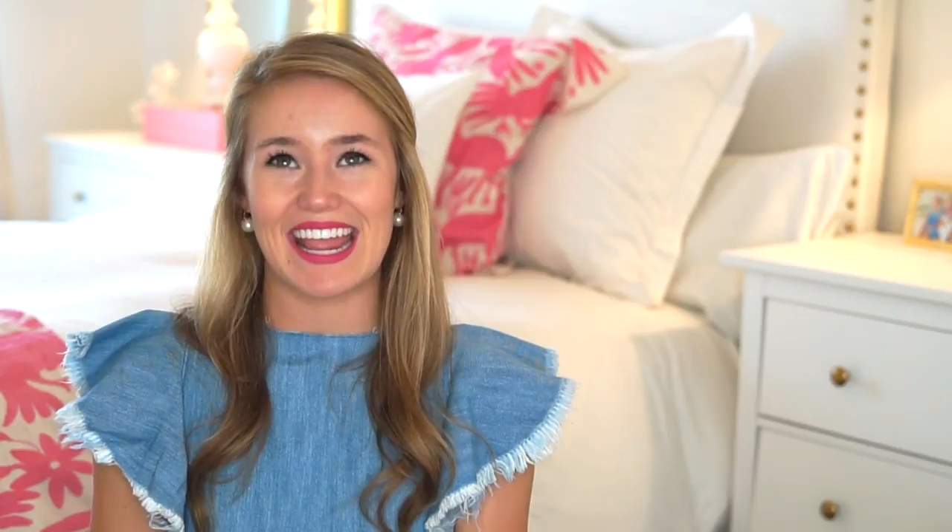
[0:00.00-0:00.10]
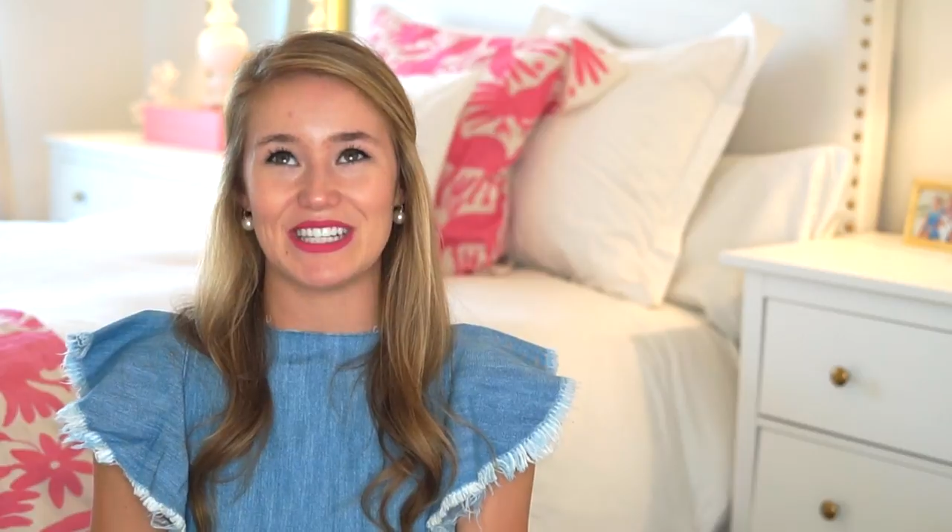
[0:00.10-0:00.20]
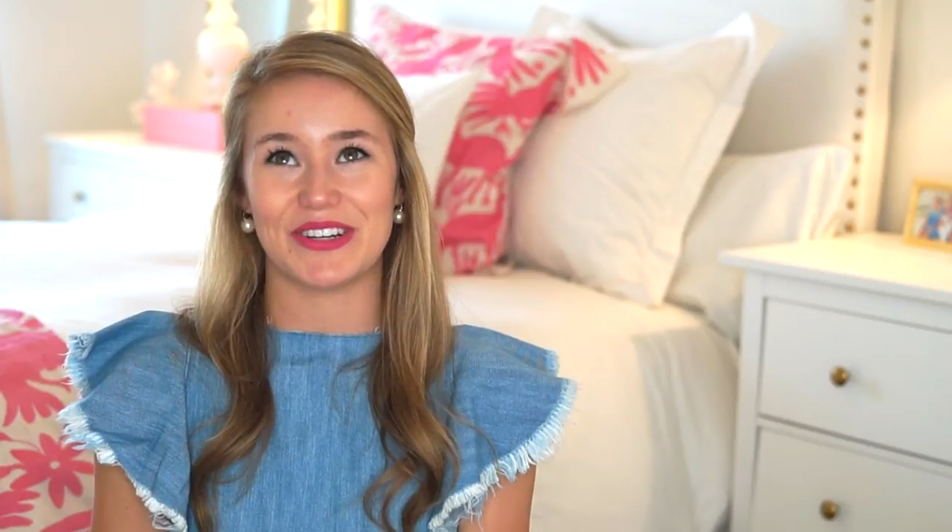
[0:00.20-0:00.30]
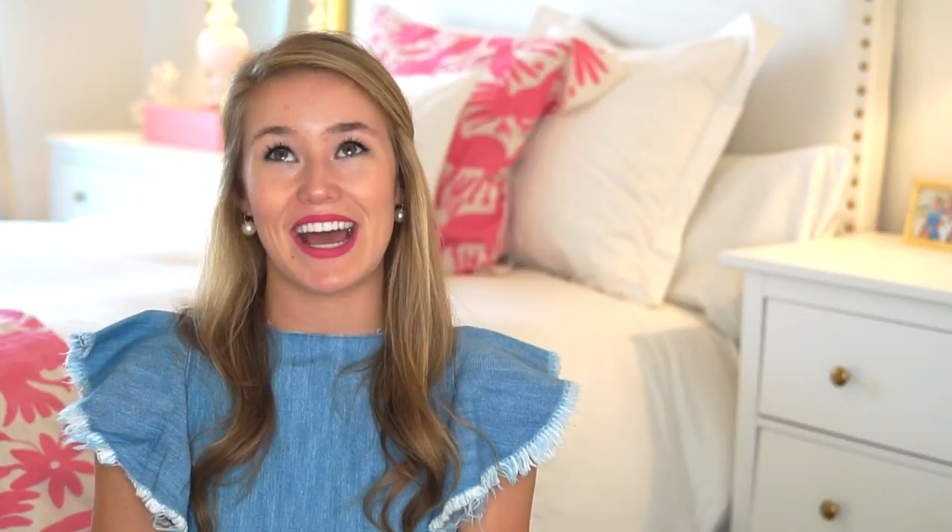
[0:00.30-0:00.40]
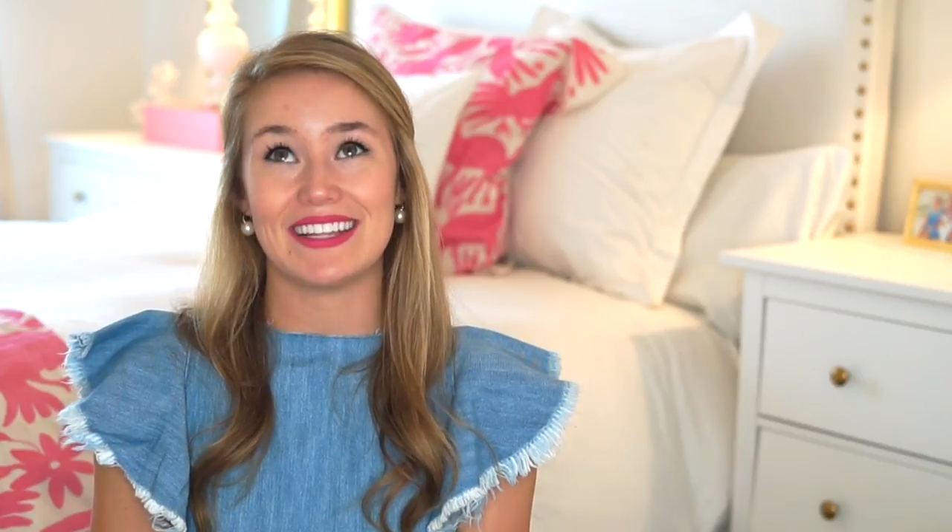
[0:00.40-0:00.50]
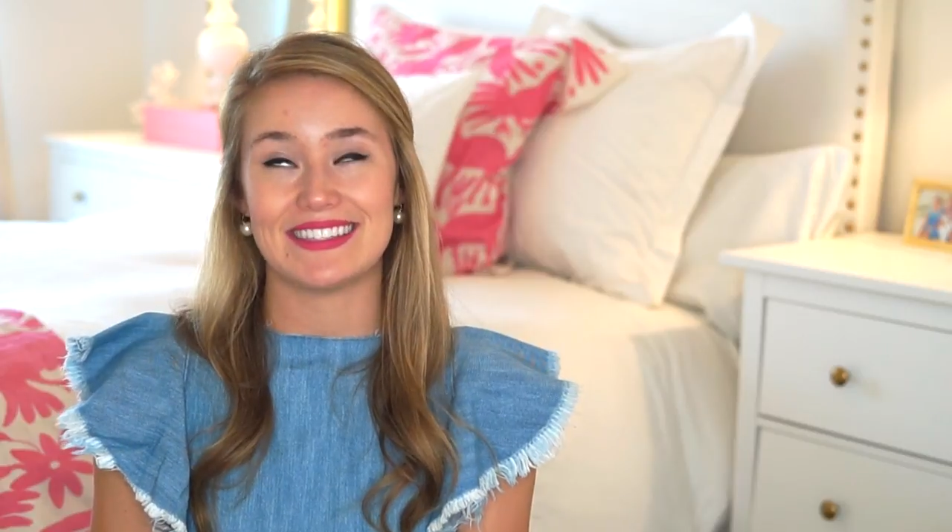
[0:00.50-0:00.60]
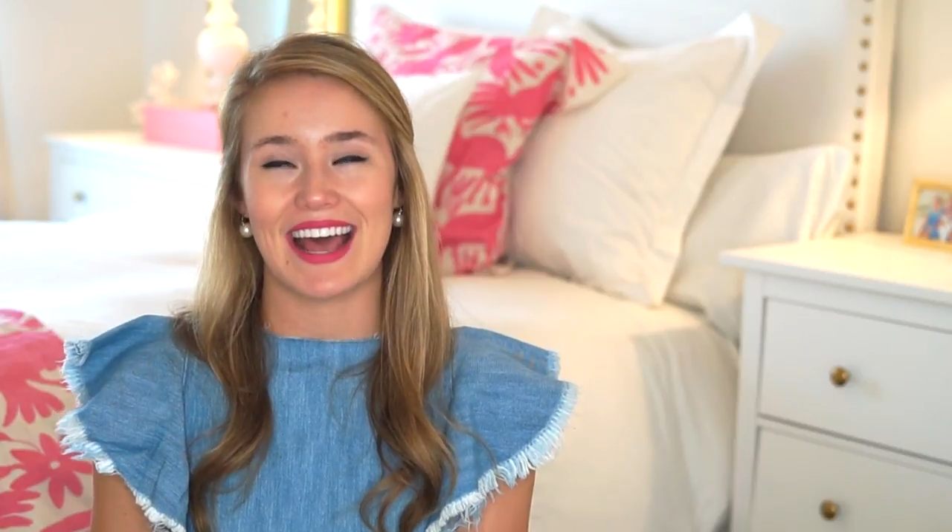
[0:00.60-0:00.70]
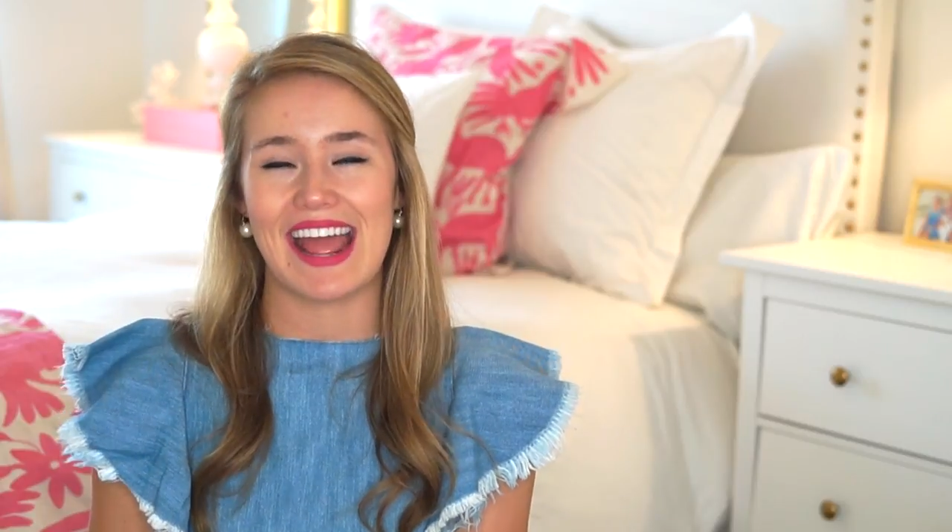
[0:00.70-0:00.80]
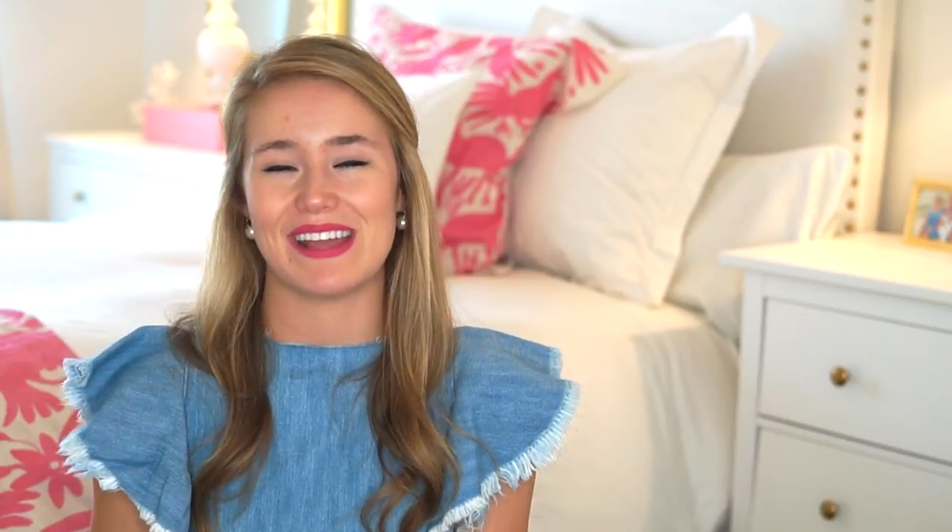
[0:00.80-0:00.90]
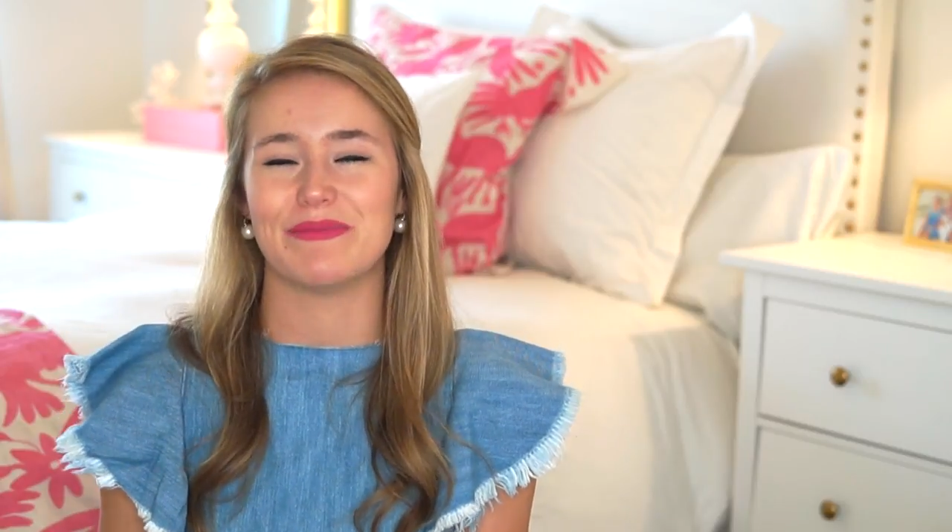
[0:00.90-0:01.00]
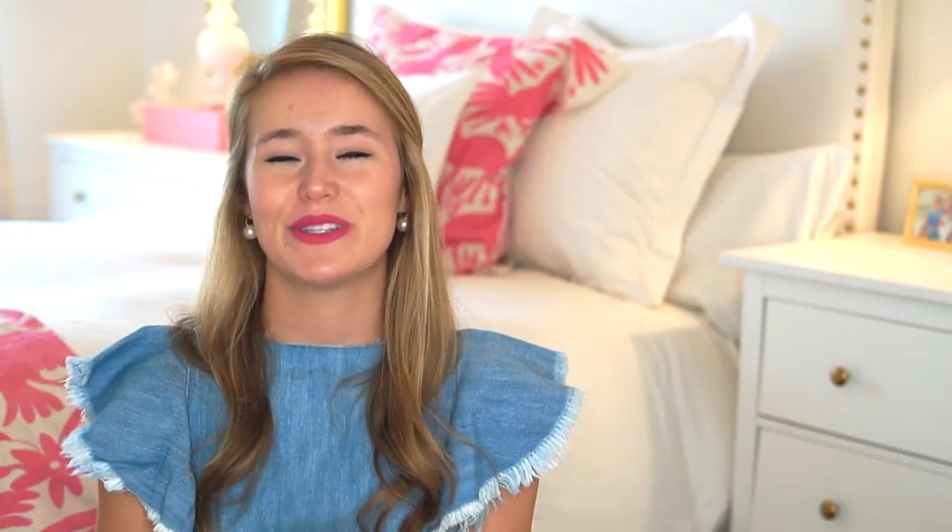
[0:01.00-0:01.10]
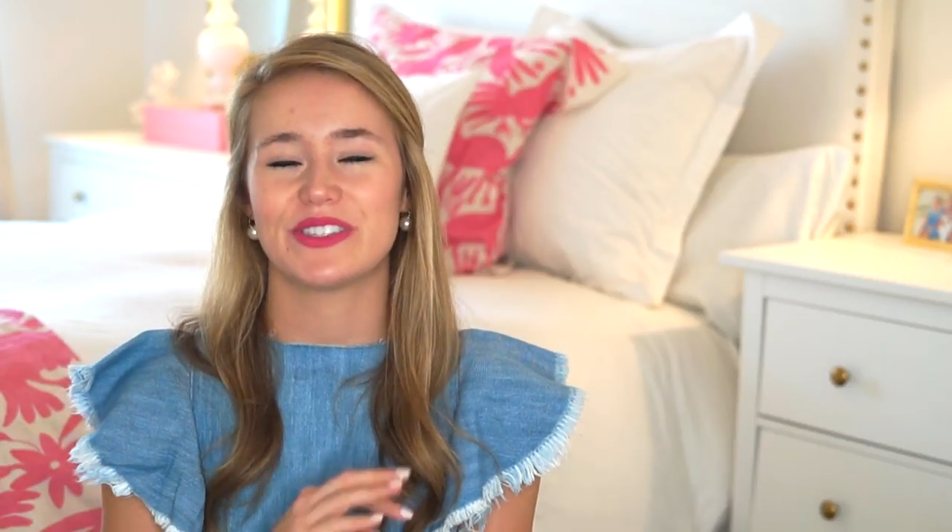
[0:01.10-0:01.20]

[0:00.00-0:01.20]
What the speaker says: a dress I am